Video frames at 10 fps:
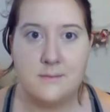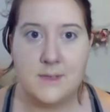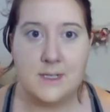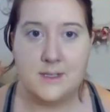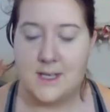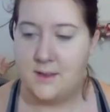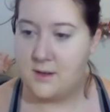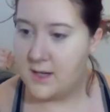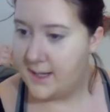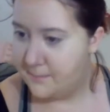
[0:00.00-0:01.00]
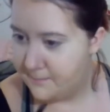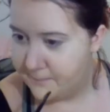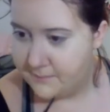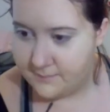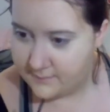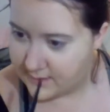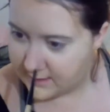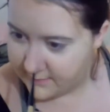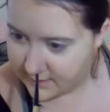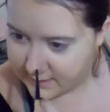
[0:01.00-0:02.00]
Does that look right? I feel
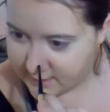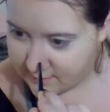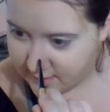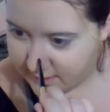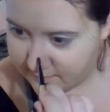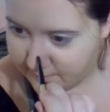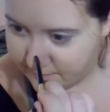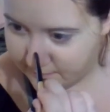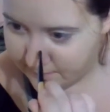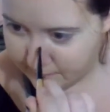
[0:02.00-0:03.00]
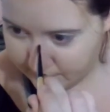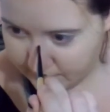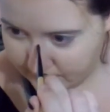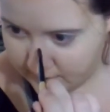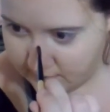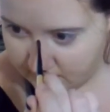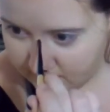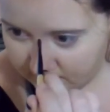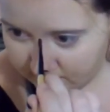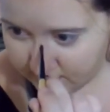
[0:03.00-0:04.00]
like that's not right.
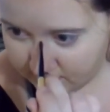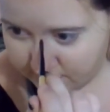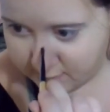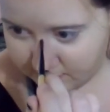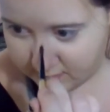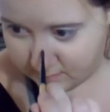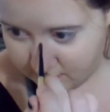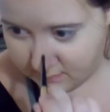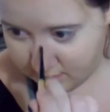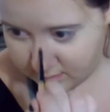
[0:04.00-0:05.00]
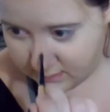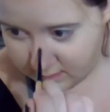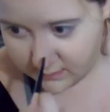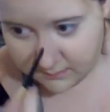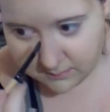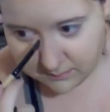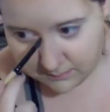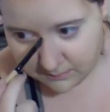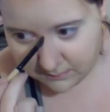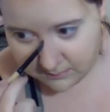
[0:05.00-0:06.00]
Maybe it's supposed to be smaller slightly.
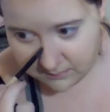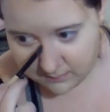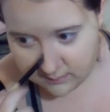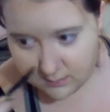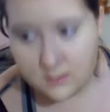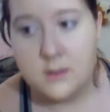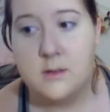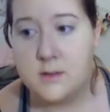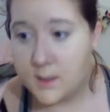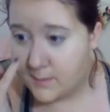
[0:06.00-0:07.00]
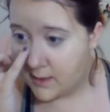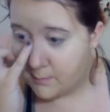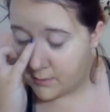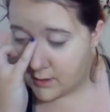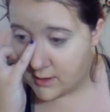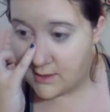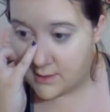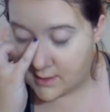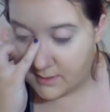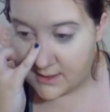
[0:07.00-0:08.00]

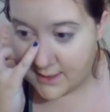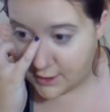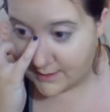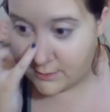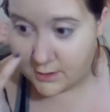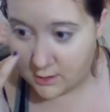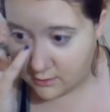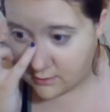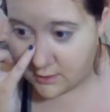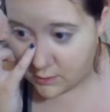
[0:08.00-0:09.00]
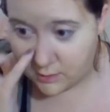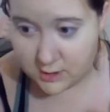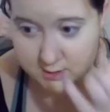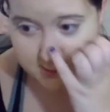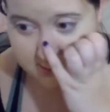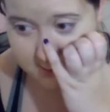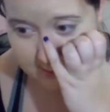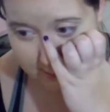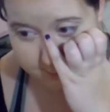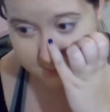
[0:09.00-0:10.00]
Somebody sent James Charles to Georgia
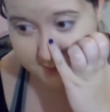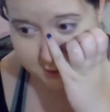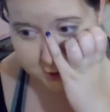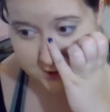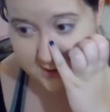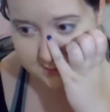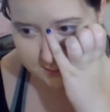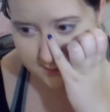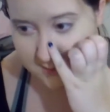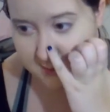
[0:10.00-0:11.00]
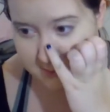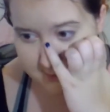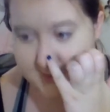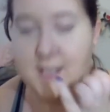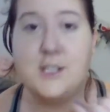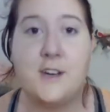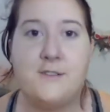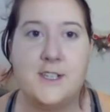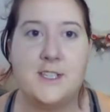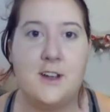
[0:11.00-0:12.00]
to help me with this shit. Send
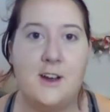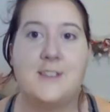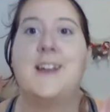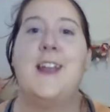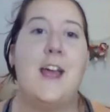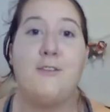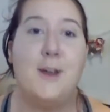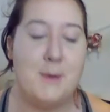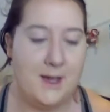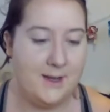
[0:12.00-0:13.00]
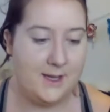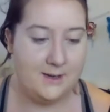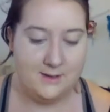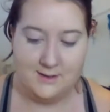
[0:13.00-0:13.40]
Jeffree Star. Send everybody.